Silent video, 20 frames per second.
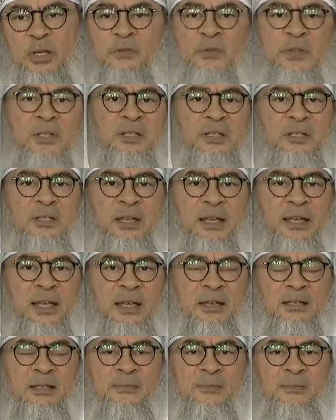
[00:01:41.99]
If this is the
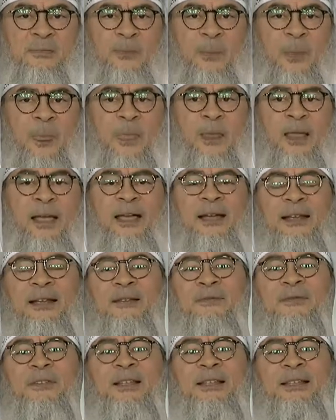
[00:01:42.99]
case, and
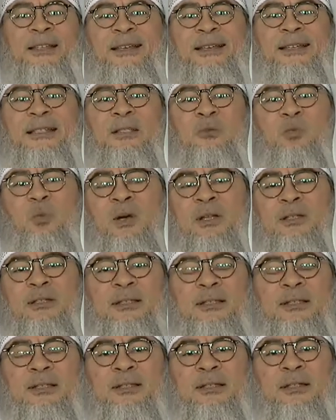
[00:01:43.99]
if it is
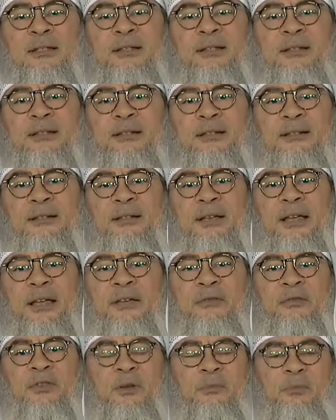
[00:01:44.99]
once
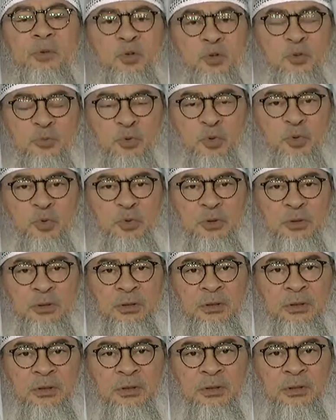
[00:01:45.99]
every blue moon,
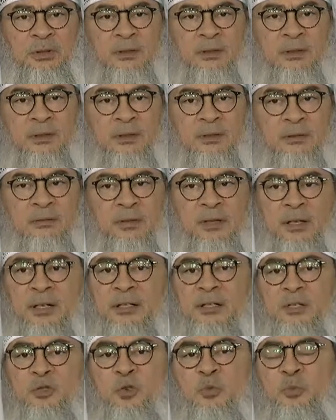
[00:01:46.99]
there
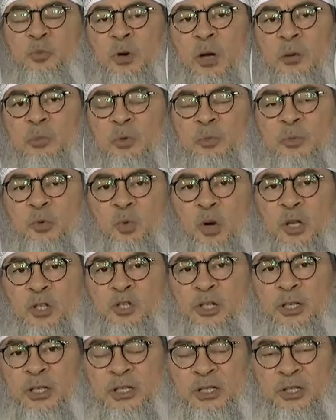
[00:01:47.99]
is no problem in
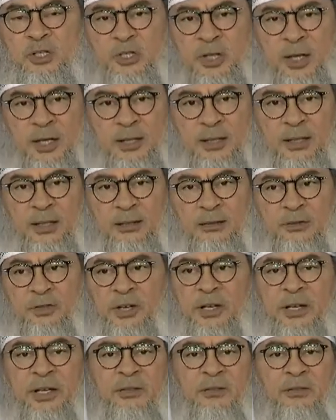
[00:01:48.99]
watching it, inshallah.
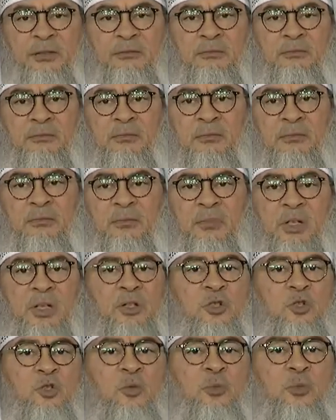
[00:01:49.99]
Cricket,
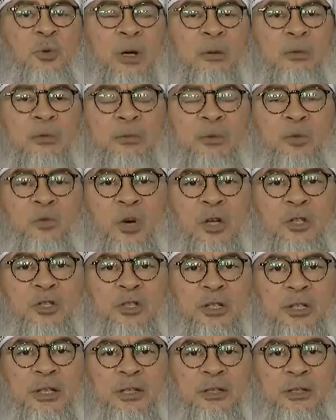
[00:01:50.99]
there's no problem in
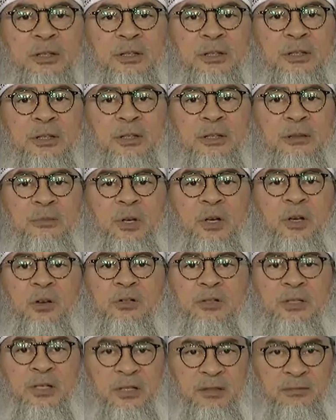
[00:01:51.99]
watching it
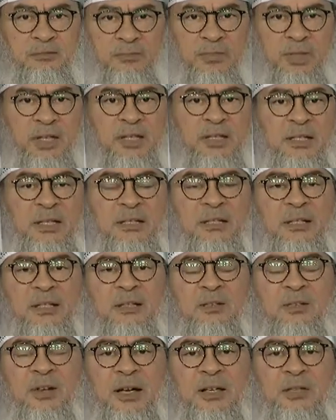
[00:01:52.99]
because they're
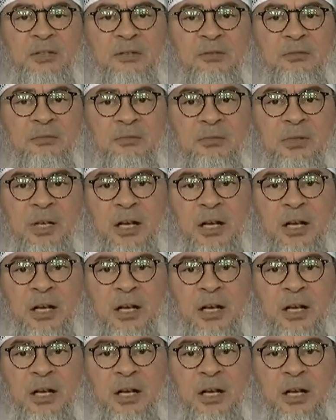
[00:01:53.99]
decently dressed.